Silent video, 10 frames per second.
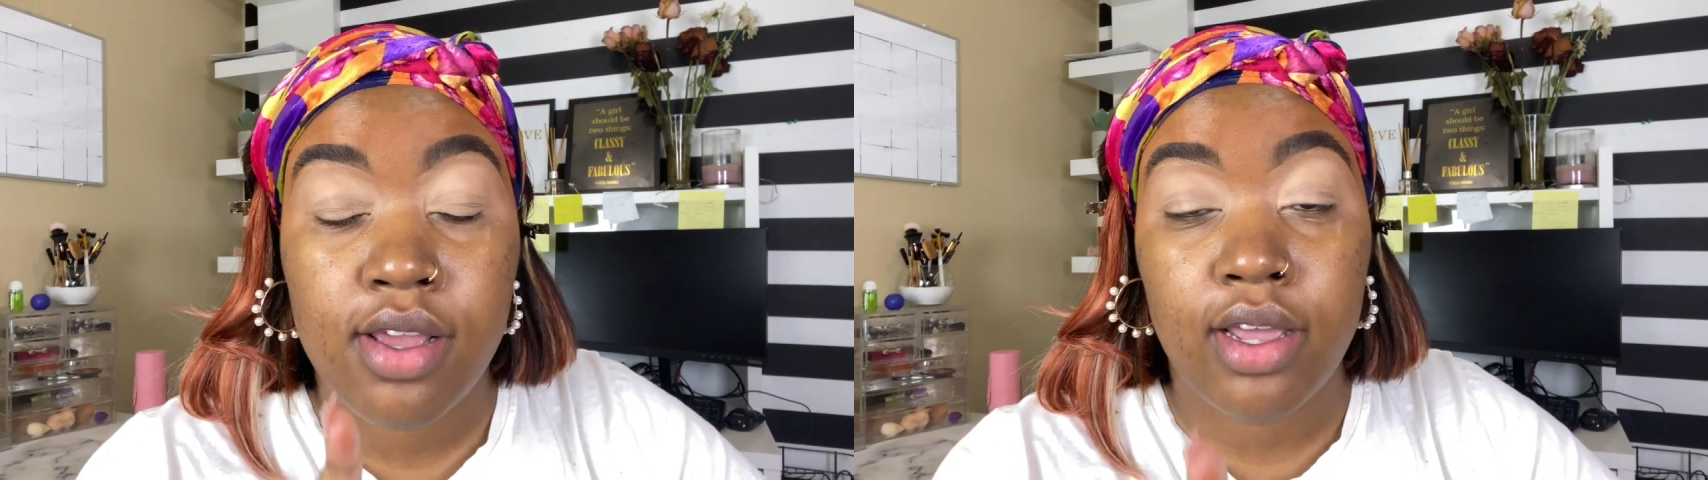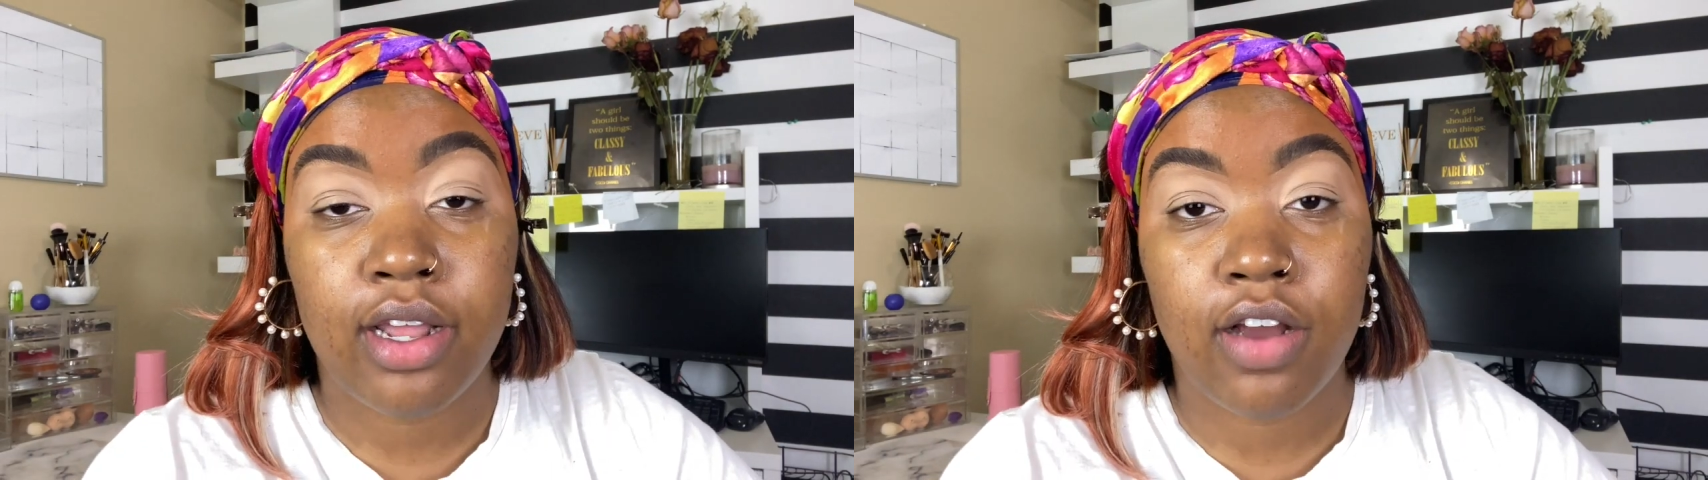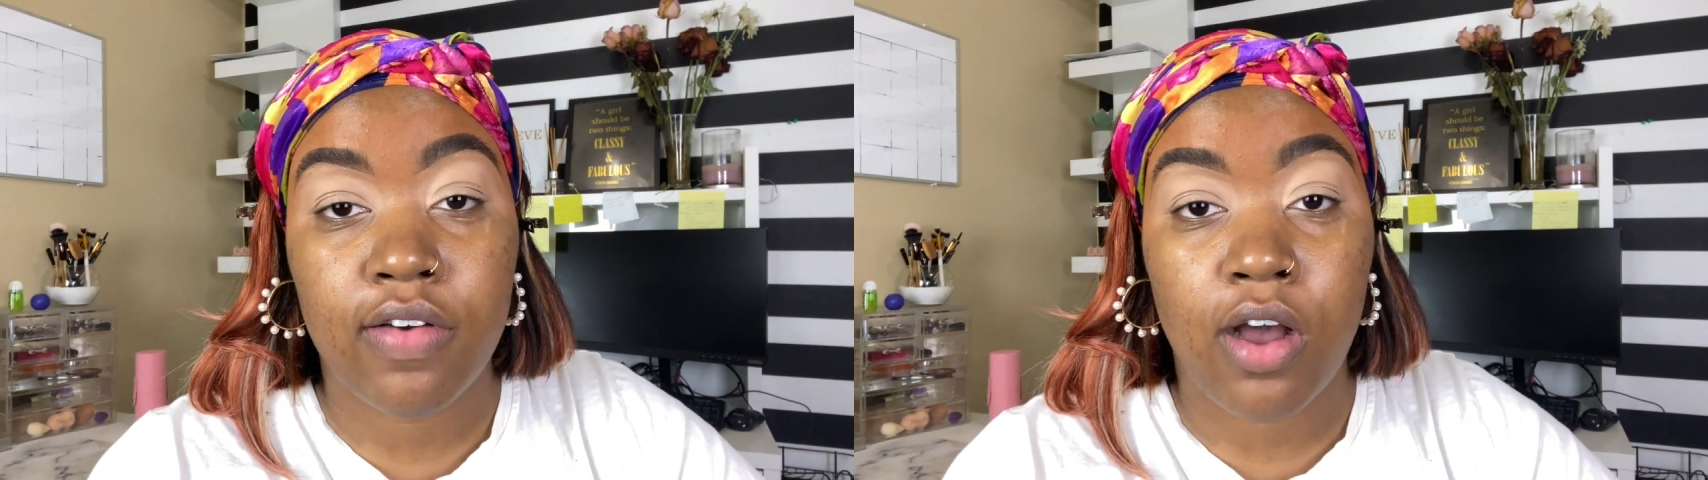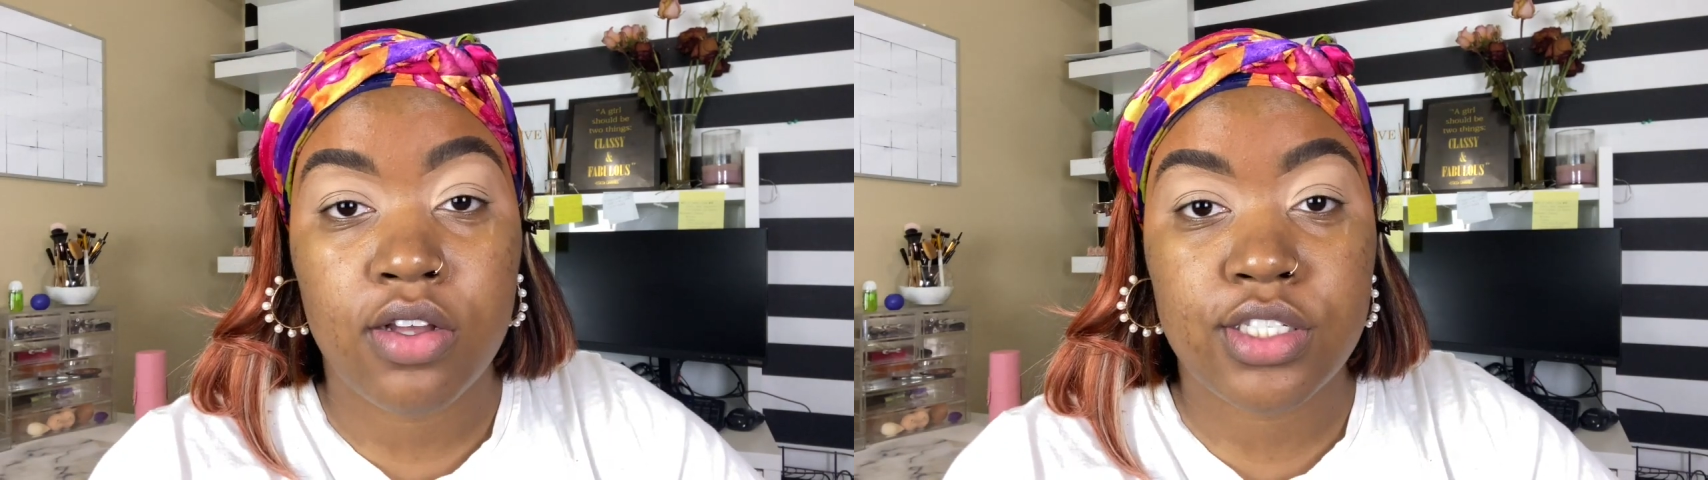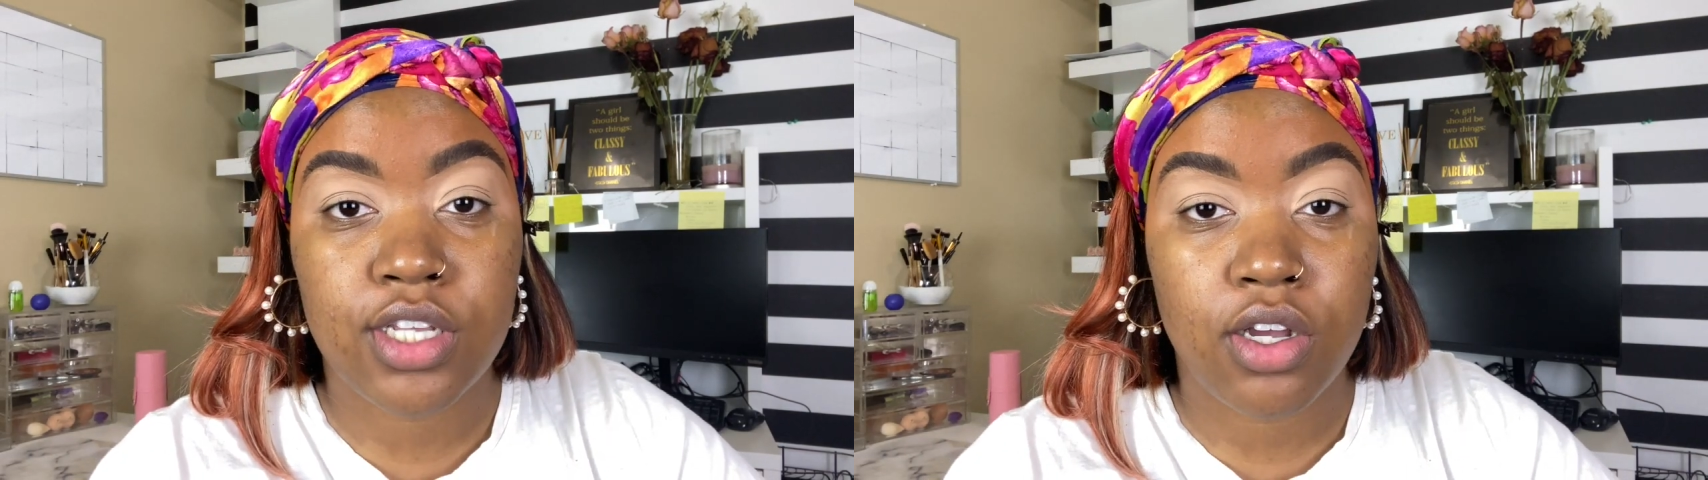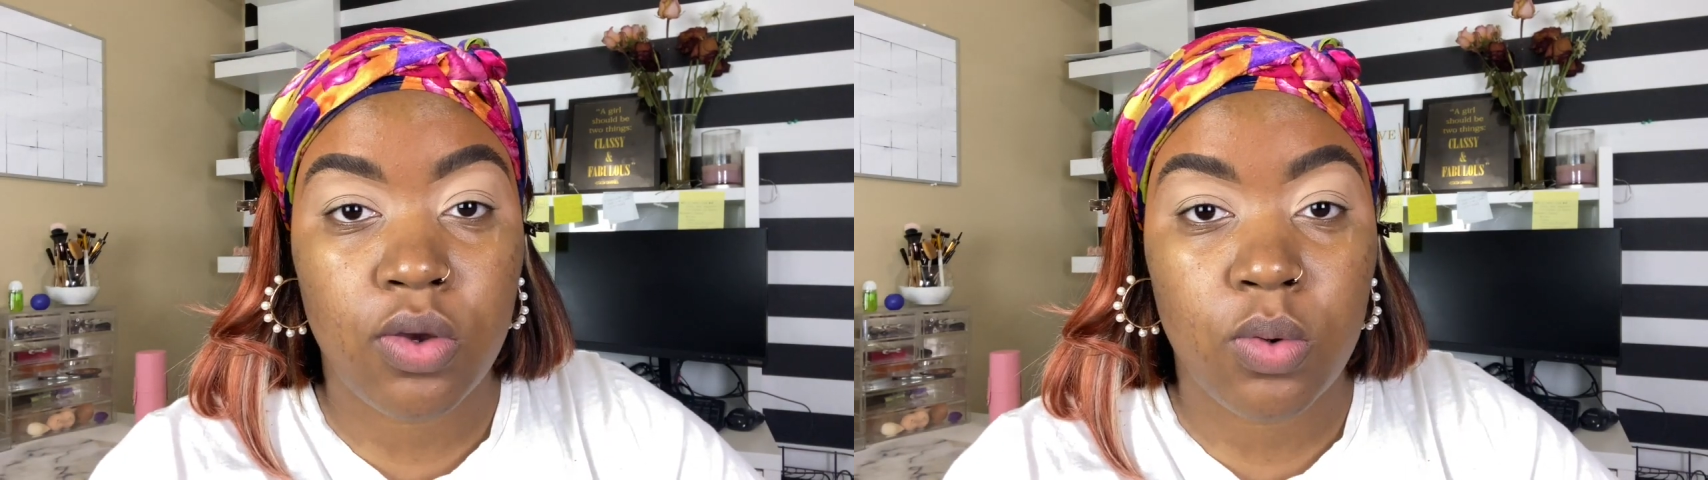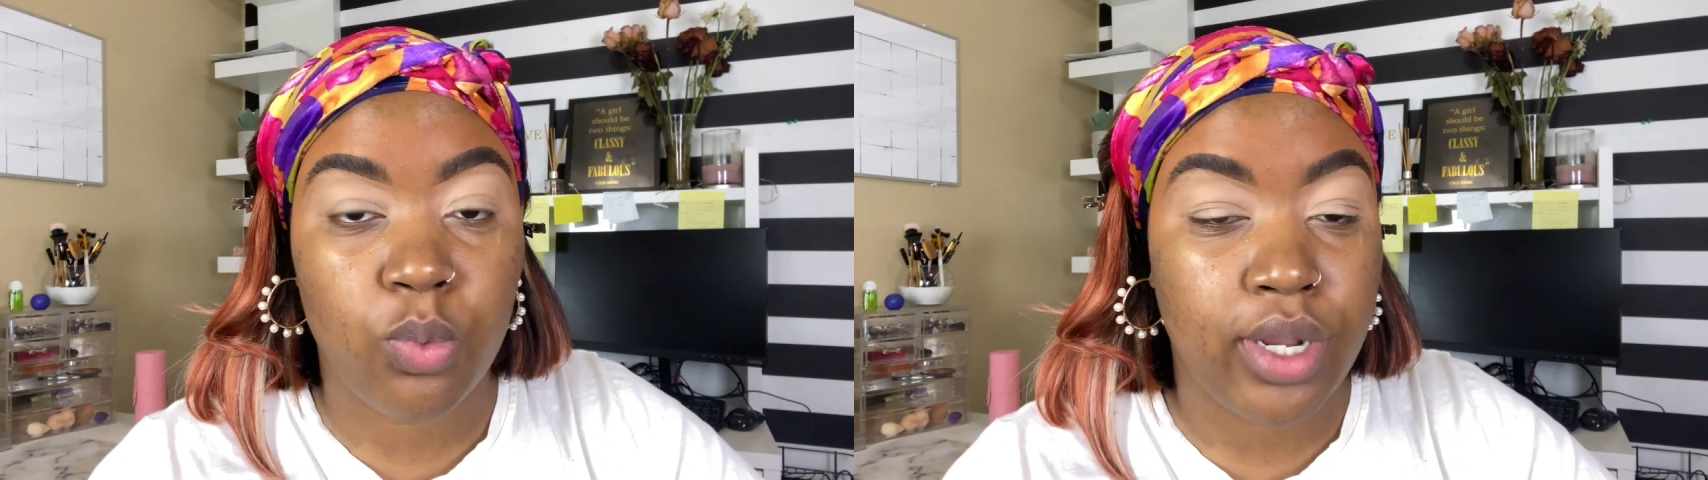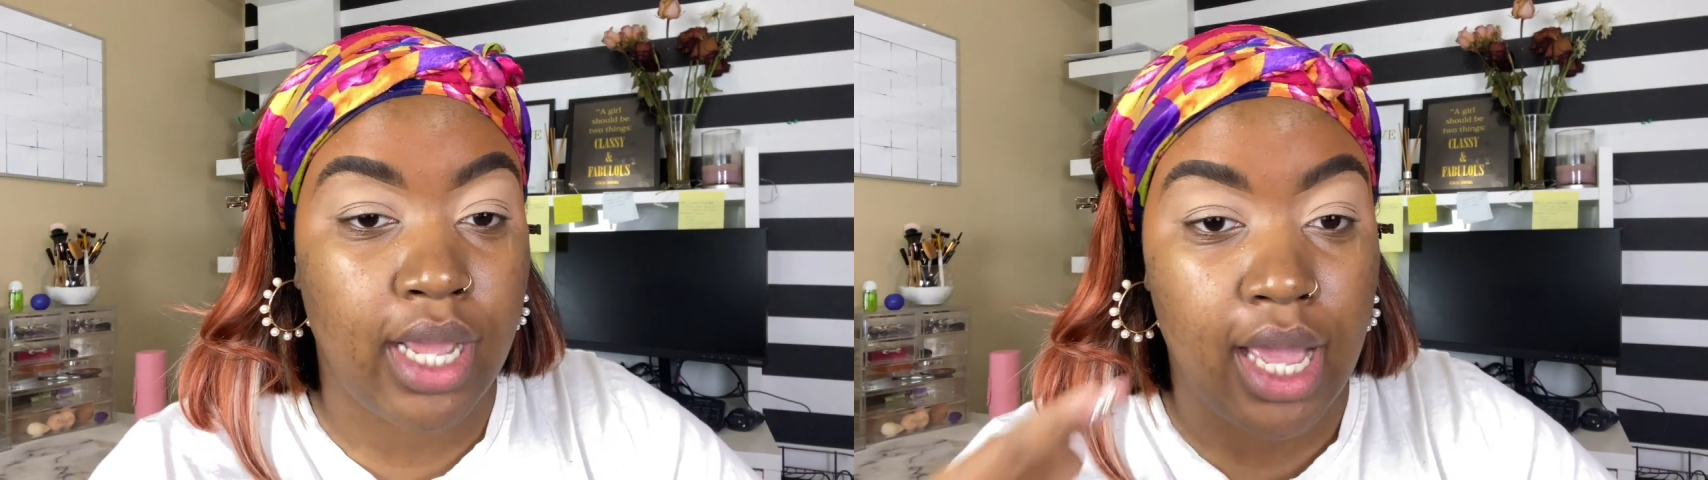and I also
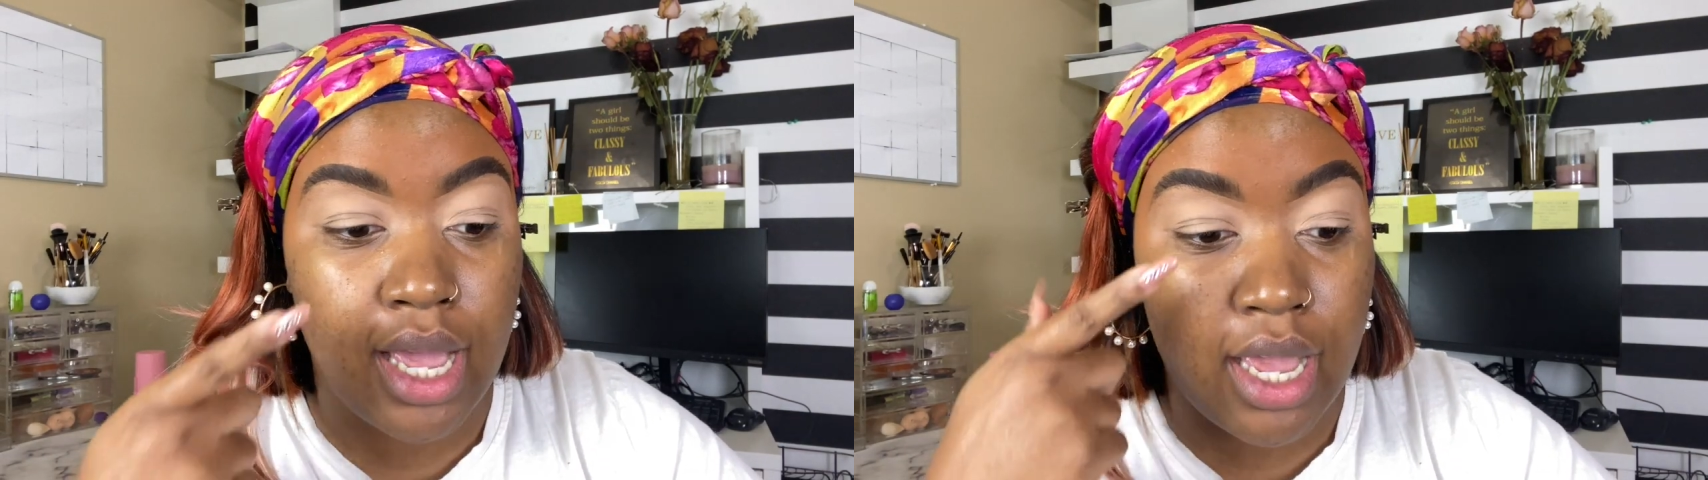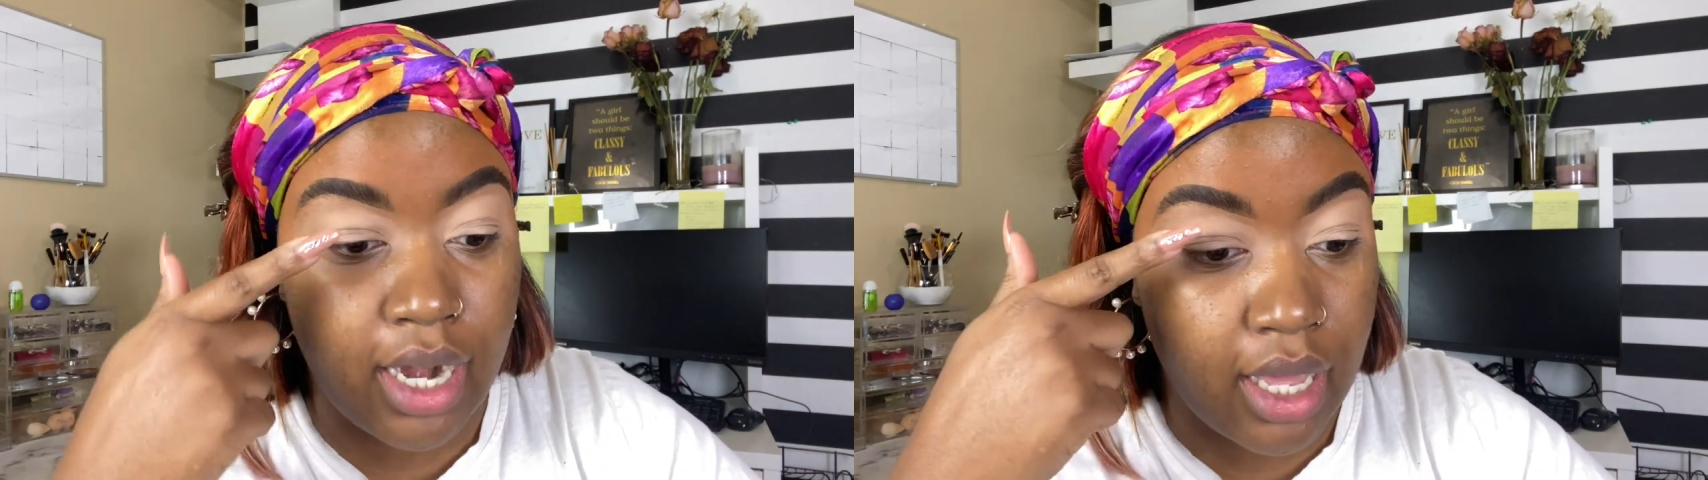went ahead